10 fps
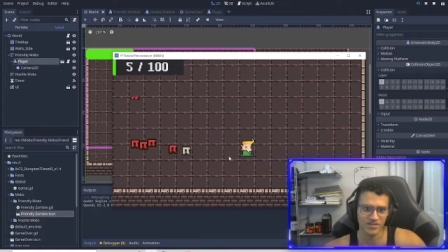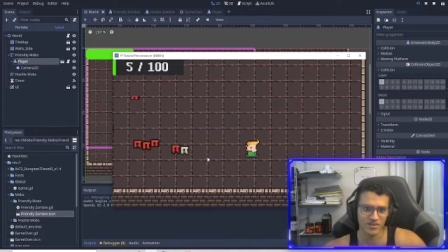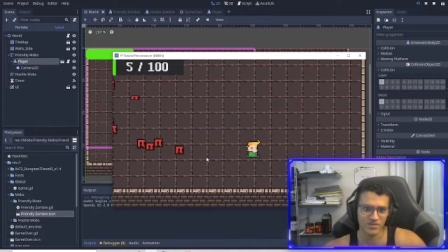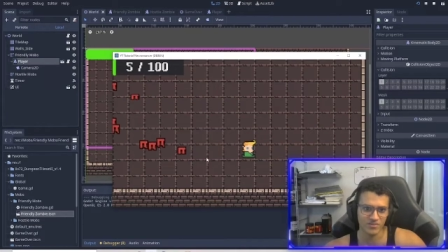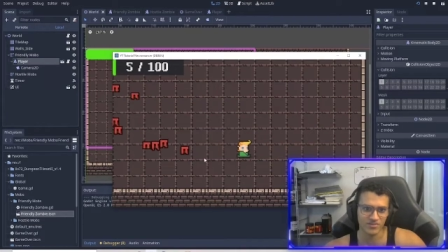
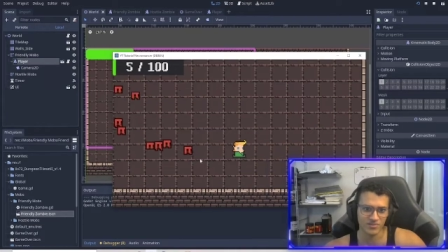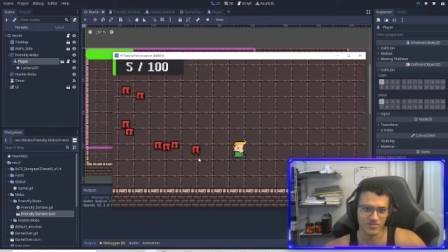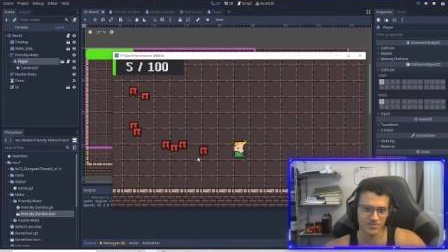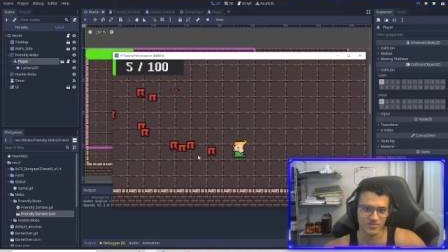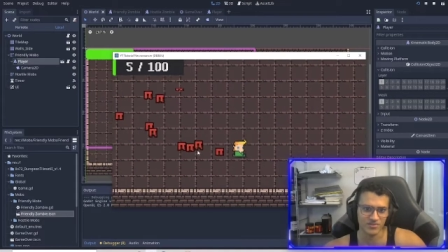the enemy
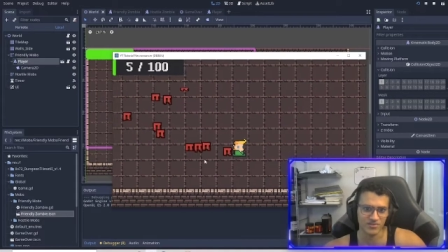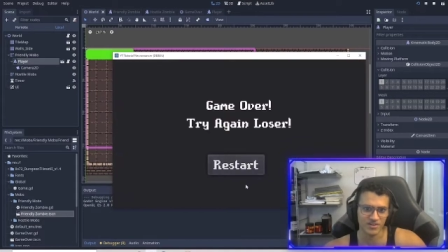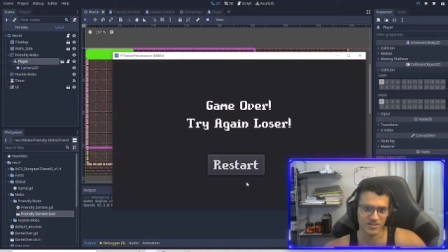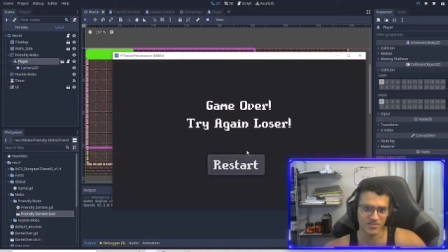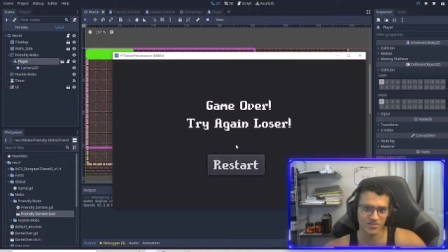zombies. So I
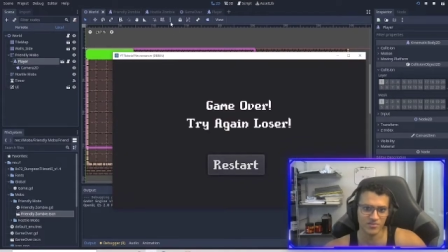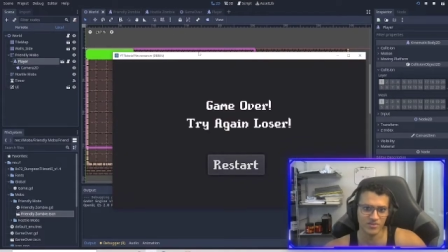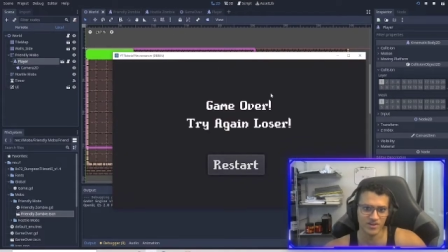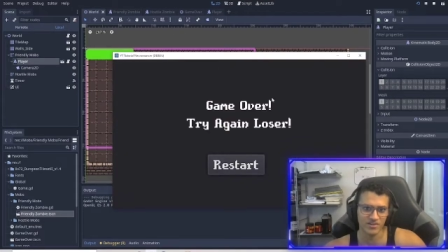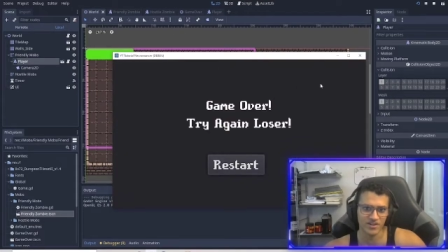can hit them
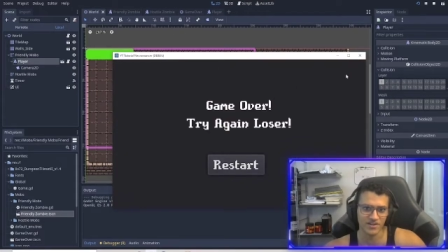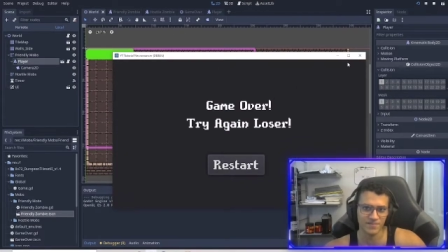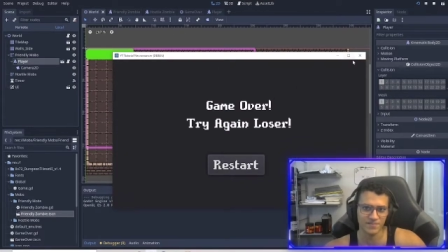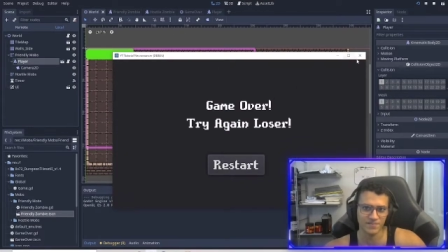and I die.